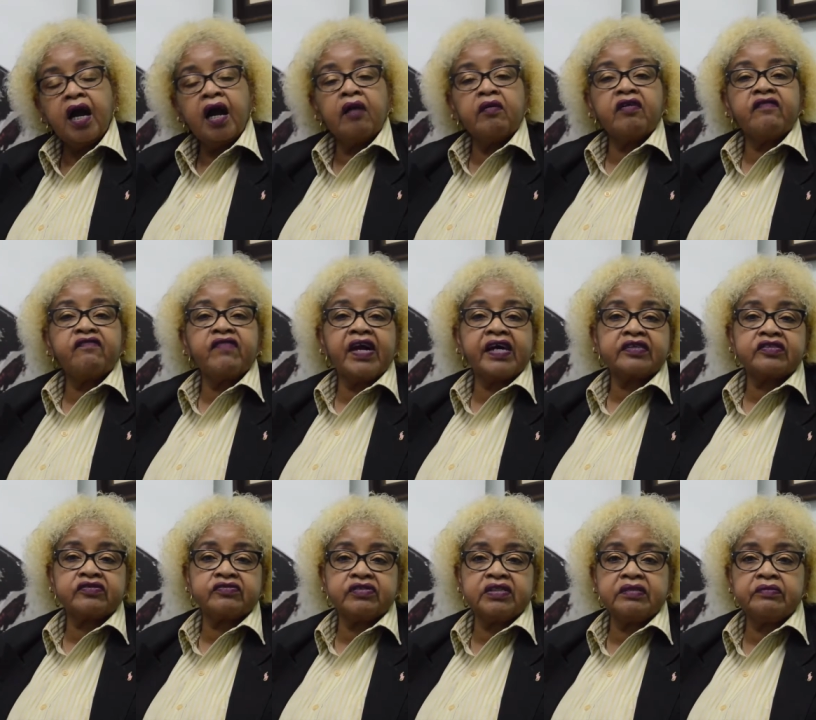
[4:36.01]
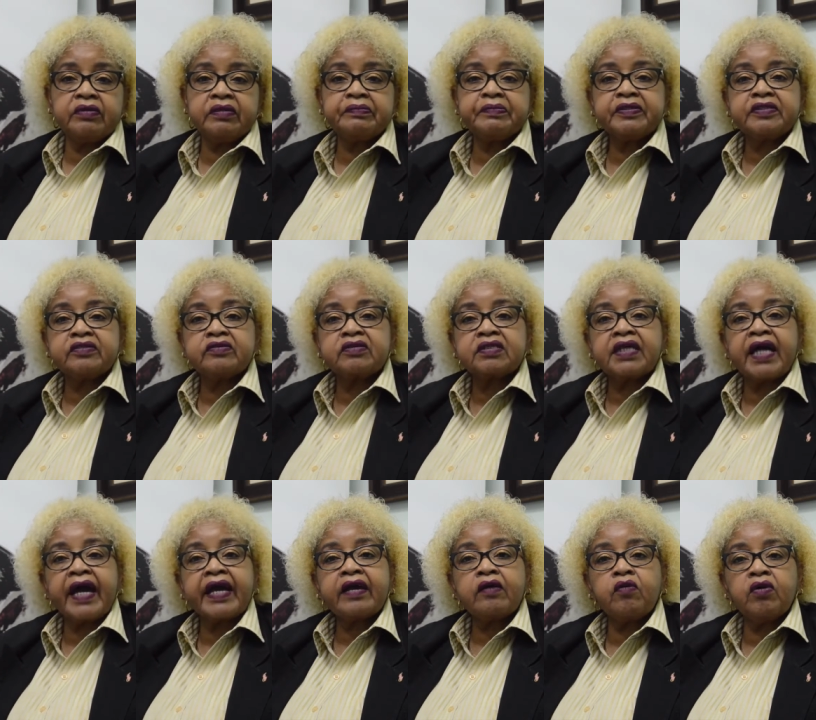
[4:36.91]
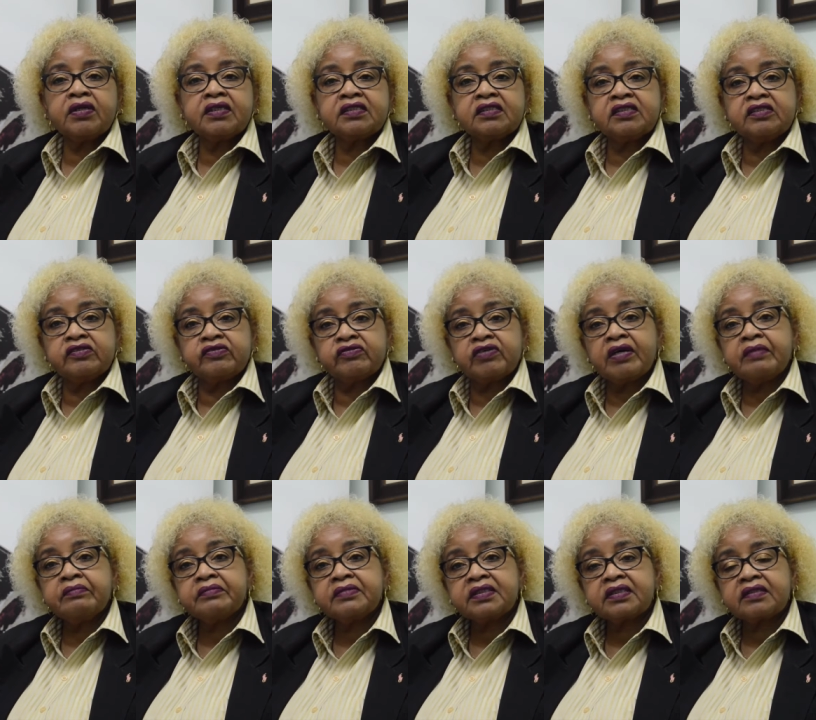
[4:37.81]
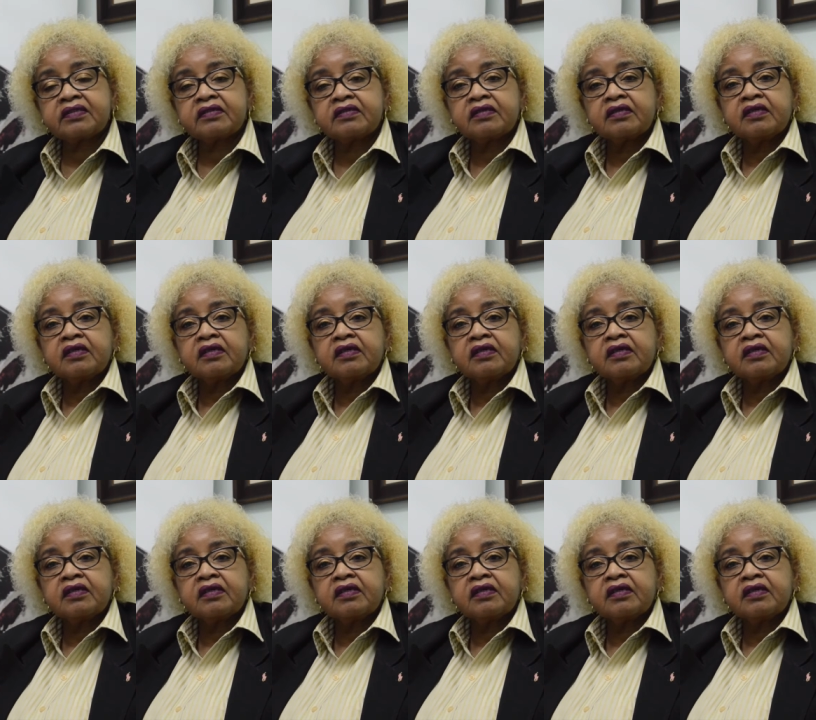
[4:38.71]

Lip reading: Our factory will produce high quality drums